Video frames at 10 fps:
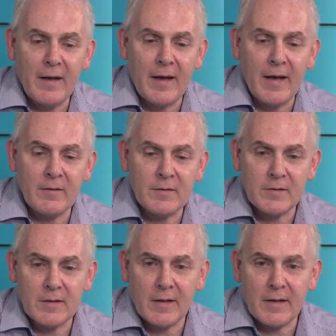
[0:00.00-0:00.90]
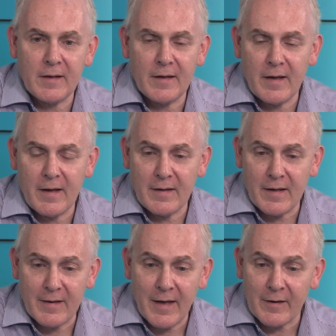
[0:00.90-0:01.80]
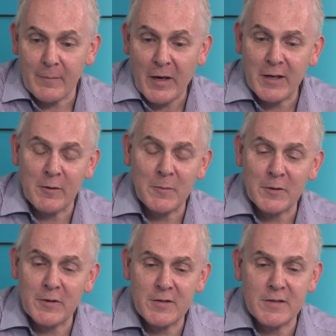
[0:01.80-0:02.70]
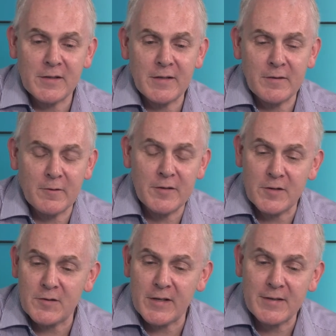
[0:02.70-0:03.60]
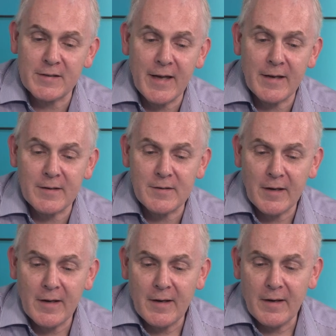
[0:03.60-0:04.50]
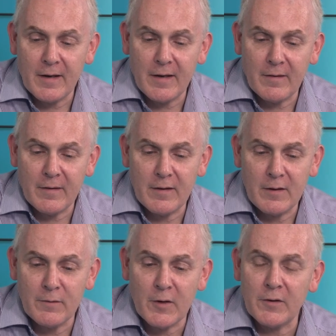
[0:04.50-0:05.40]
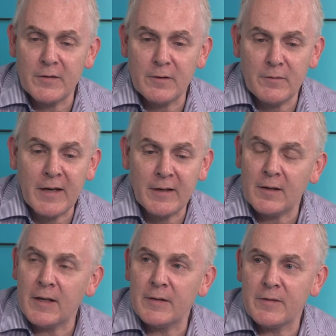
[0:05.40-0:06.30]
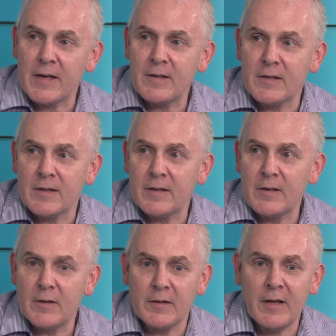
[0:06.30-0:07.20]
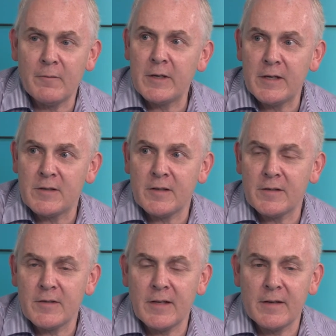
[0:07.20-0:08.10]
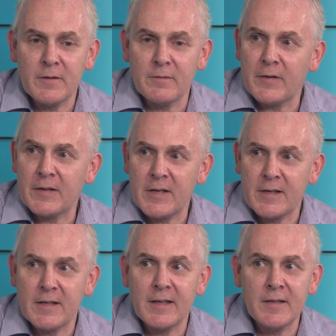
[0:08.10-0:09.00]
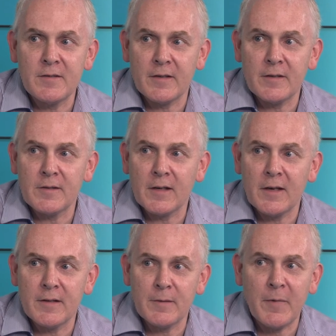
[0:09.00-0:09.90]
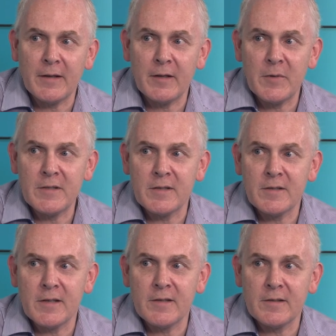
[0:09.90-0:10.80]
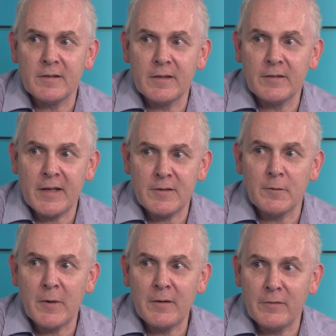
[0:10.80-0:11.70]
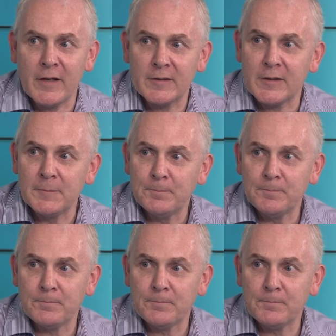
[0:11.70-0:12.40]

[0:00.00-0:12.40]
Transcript: And again, I'm echoing what Chris has just said, is you've then got live data. You can then really start to give some fantastic insights to clients about their businesses, and that's the wow factor.